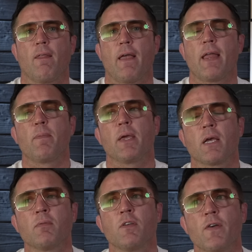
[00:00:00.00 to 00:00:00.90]
And it
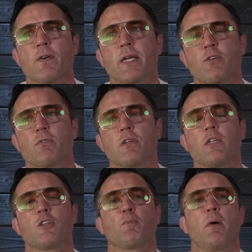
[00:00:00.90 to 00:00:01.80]
becomes a very interesting
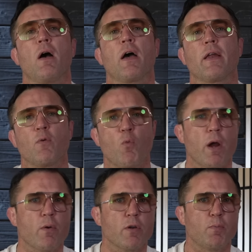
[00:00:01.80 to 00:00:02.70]
spot. And
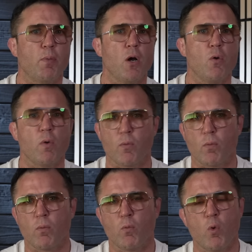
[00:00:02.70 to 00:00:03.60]
where is Bo
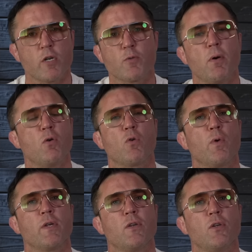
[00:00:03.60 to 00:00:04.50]
and what is Bo
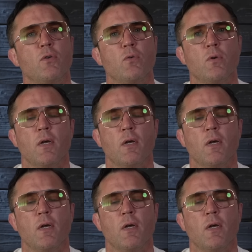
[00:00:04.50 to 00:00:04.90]
going to do?